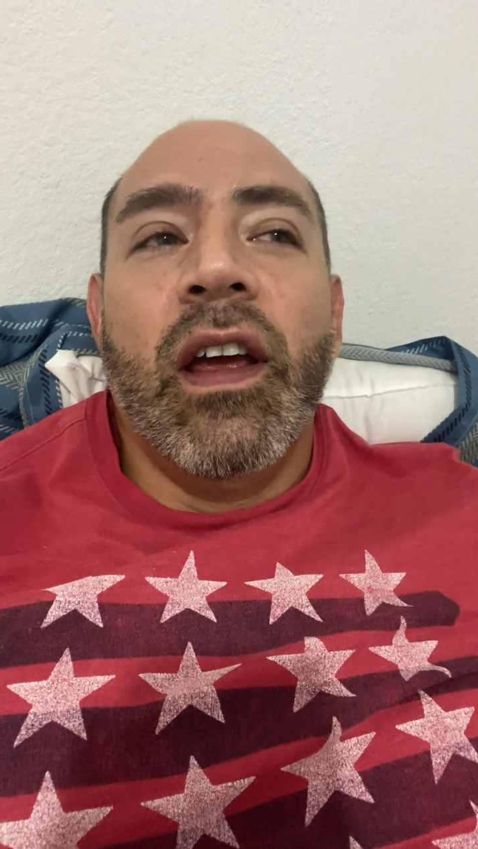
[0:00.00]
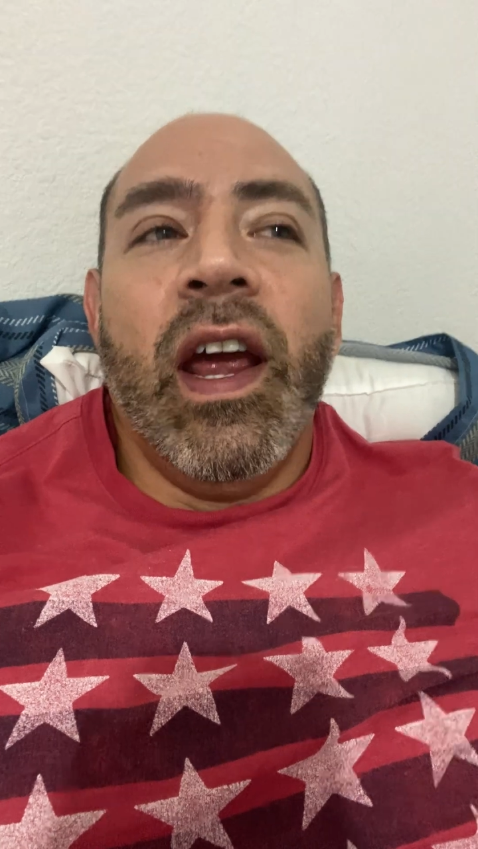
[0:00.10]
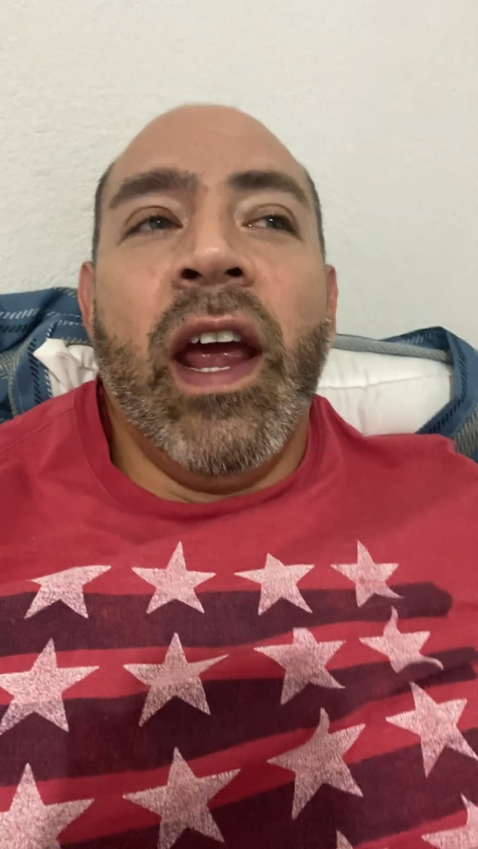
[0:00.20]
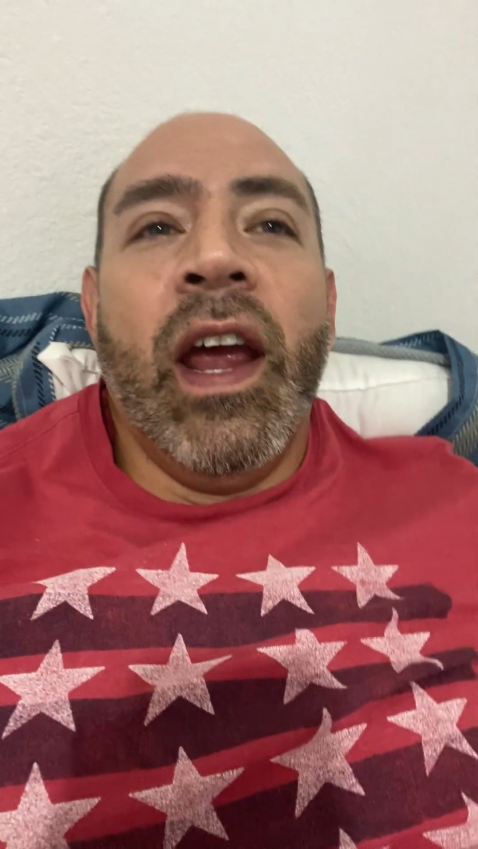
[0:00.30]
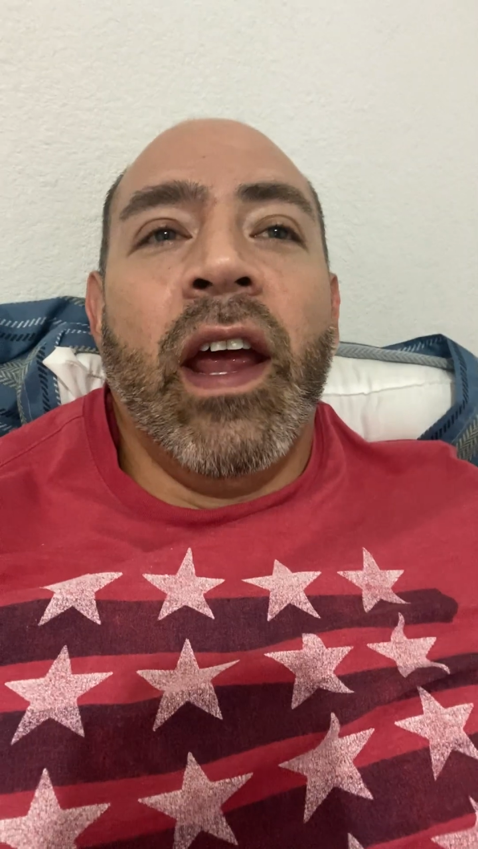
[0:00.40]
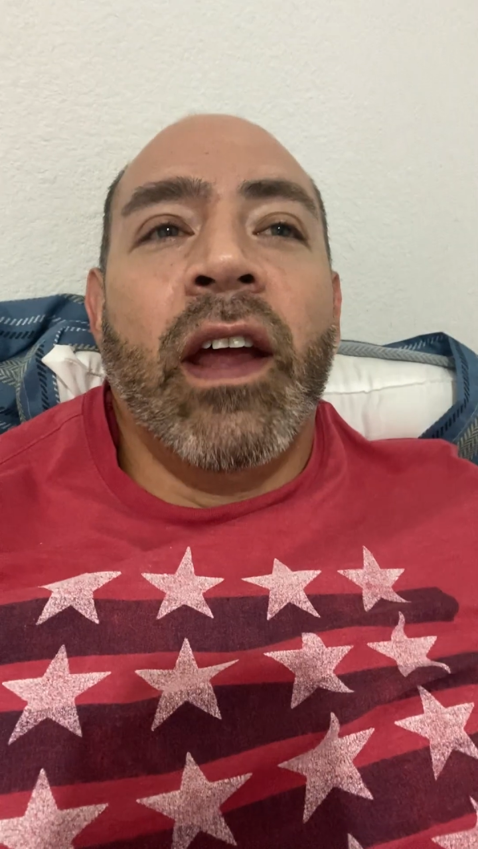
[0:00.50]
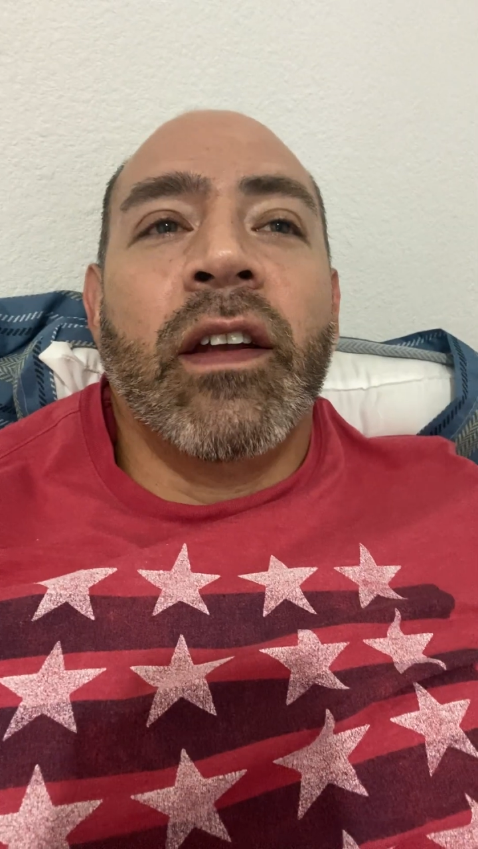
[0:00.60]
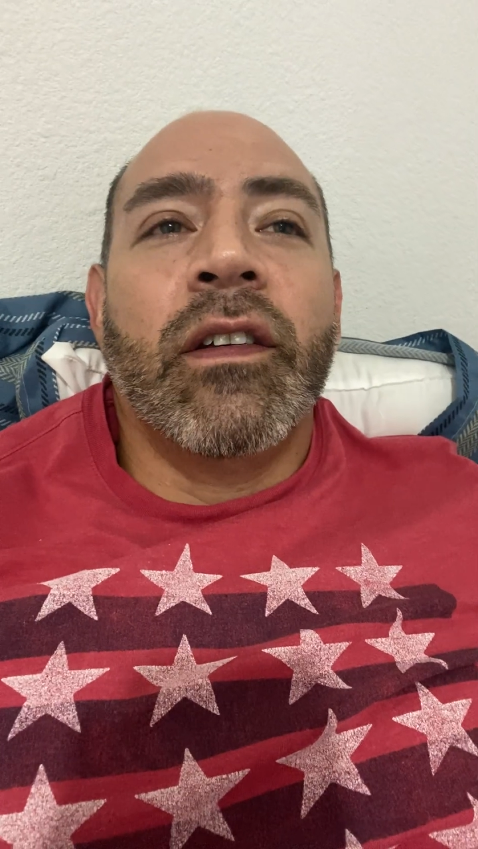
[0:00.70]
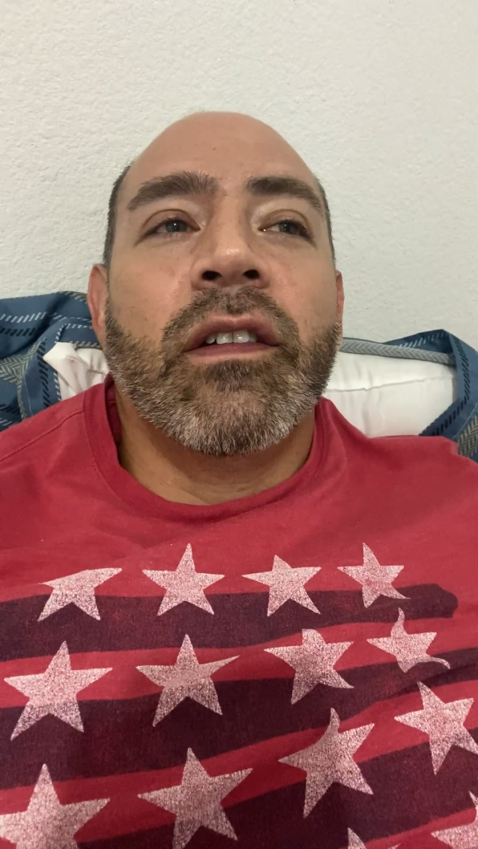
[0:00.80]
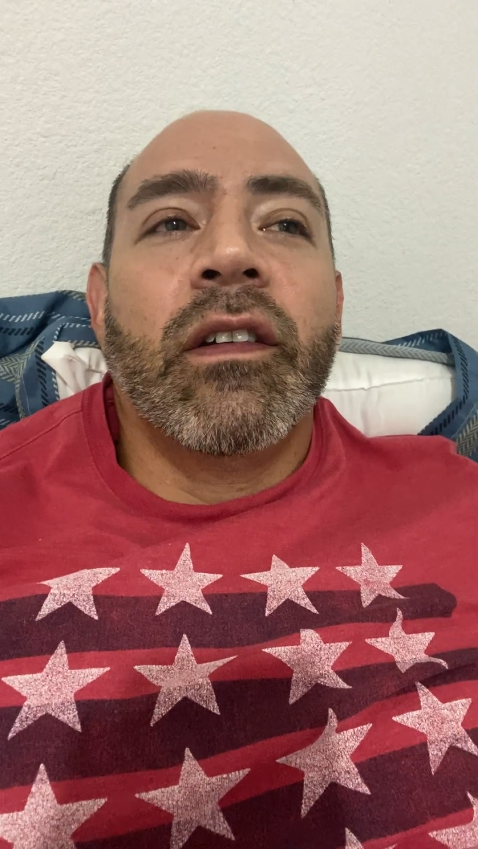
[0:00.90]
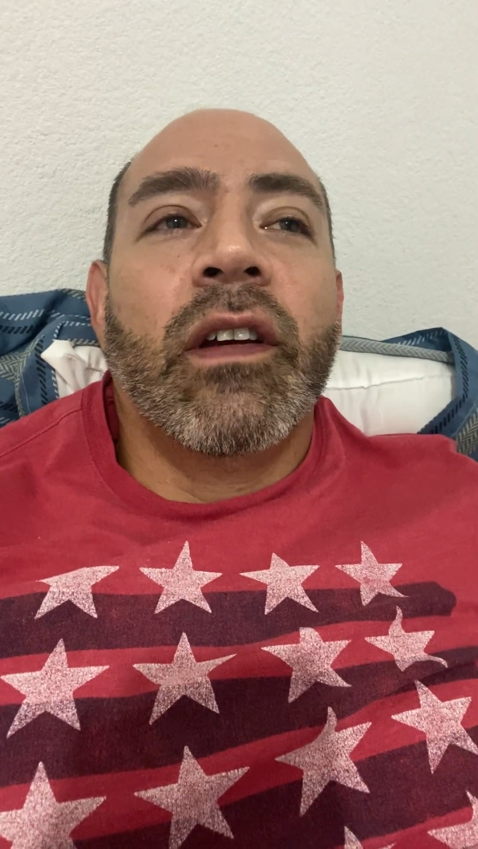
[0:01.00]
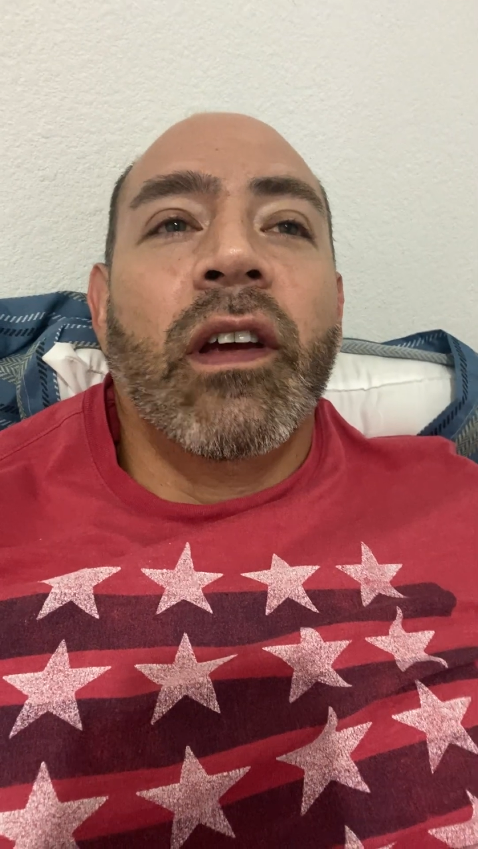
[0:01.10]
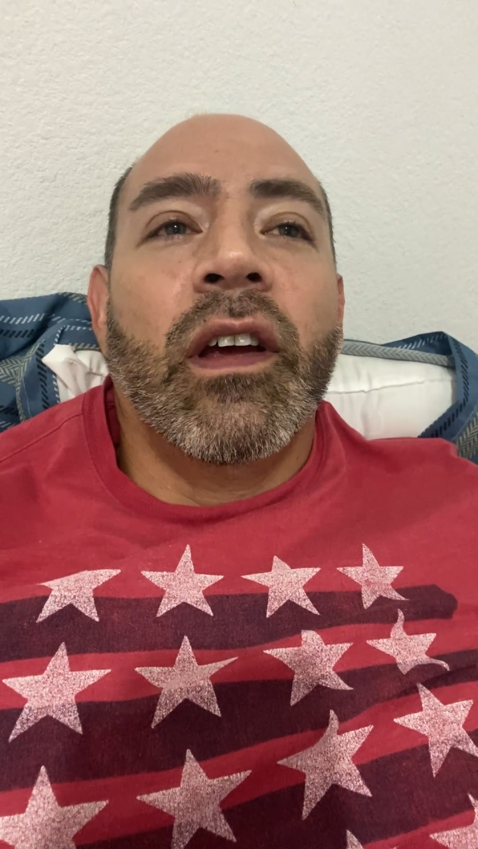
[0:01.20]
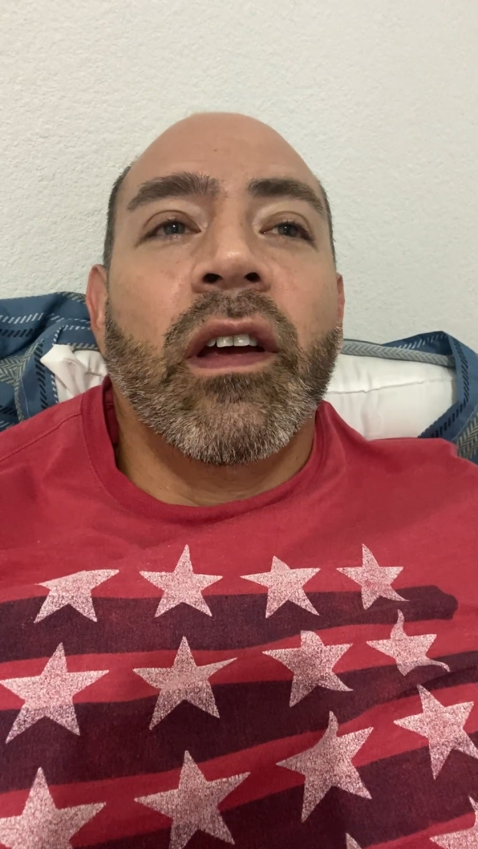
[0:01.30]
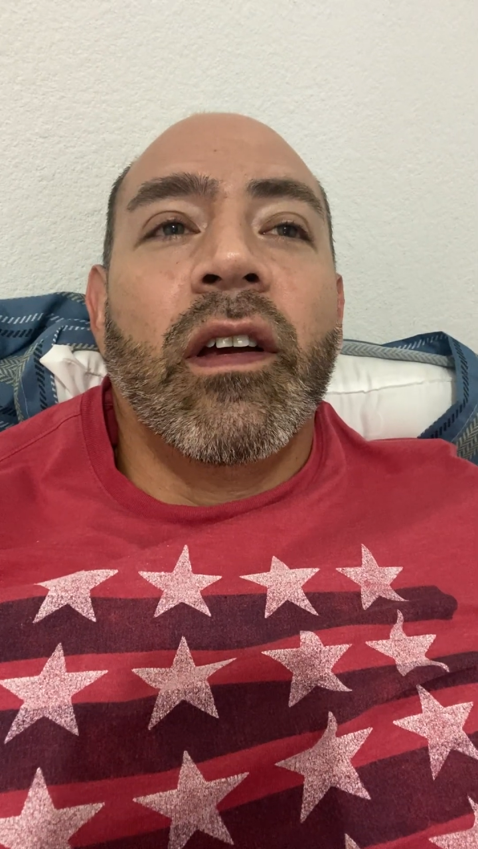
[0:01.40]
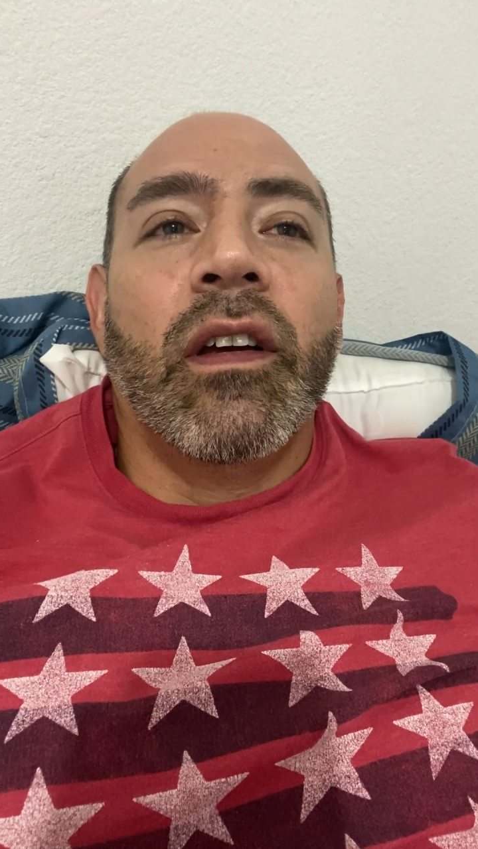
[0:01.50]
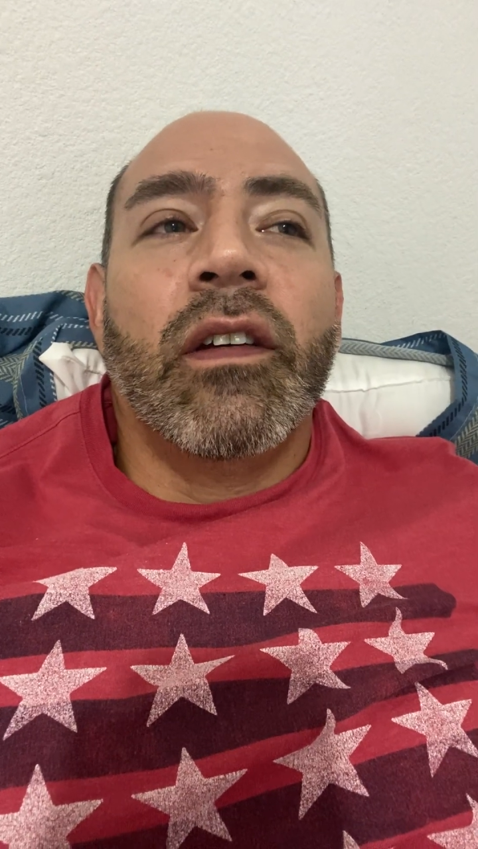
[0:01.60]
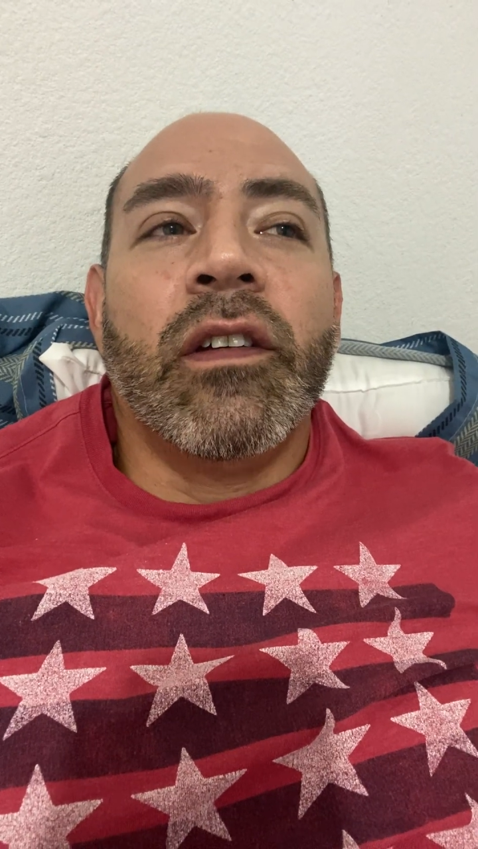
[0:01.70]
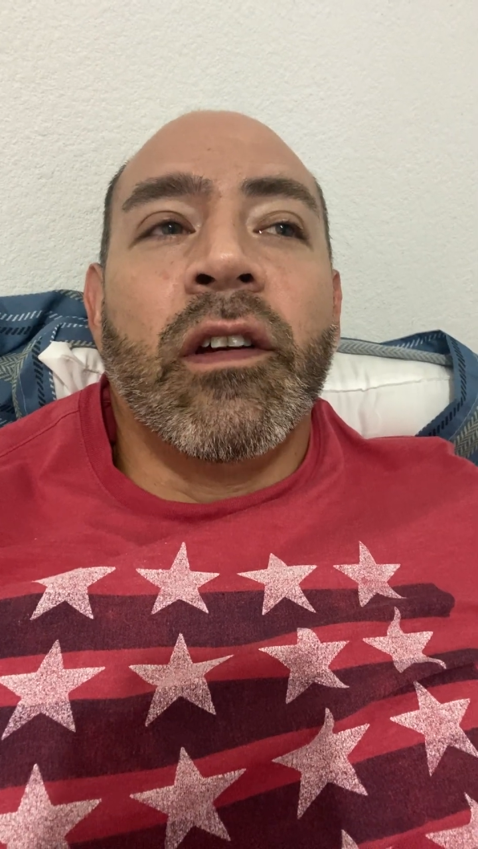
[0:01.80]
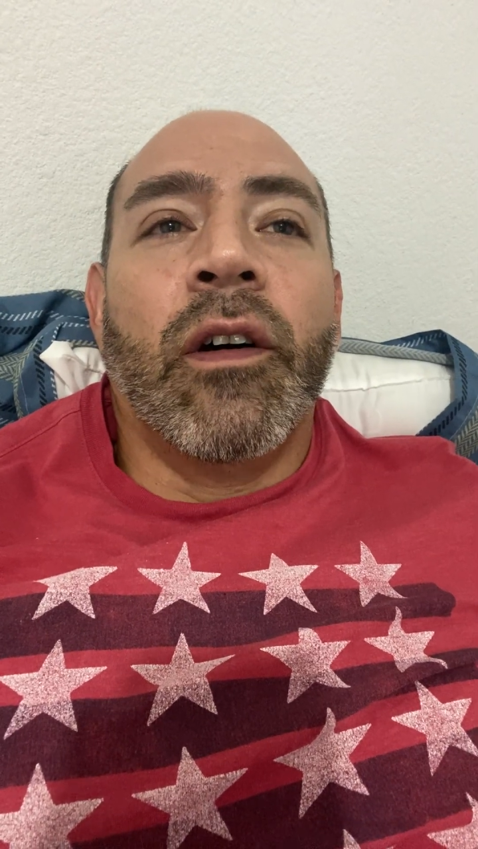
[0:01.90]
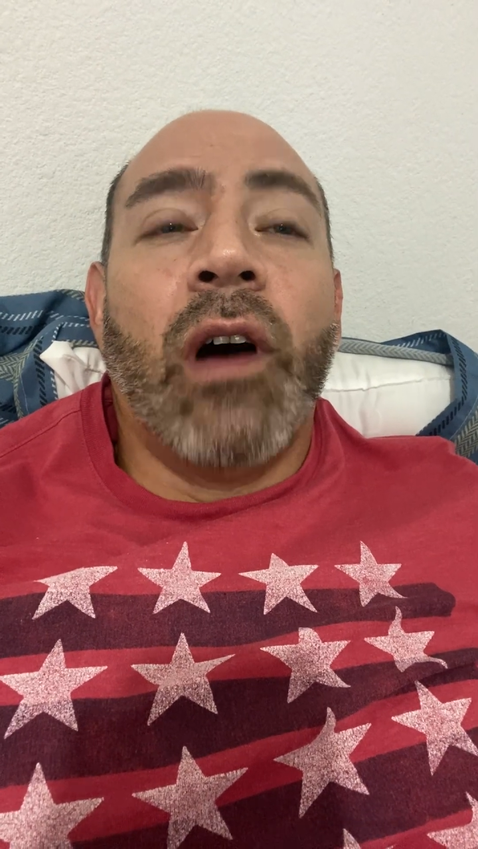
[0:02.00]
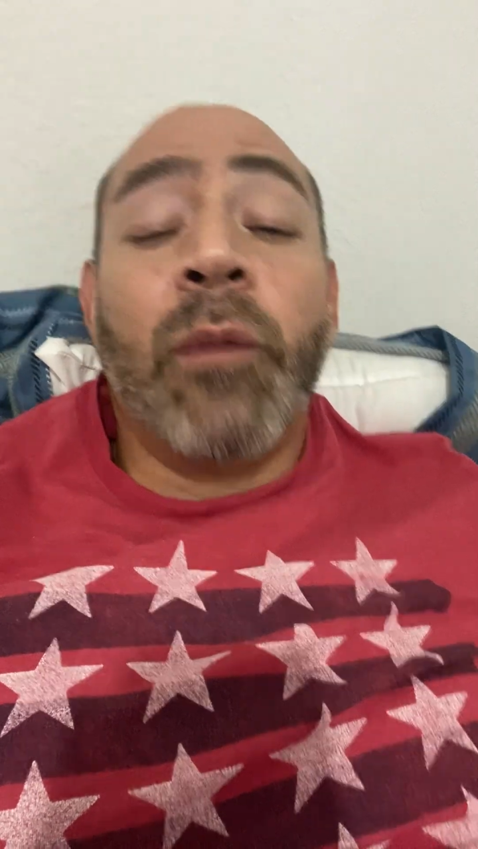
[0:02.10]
And, I'm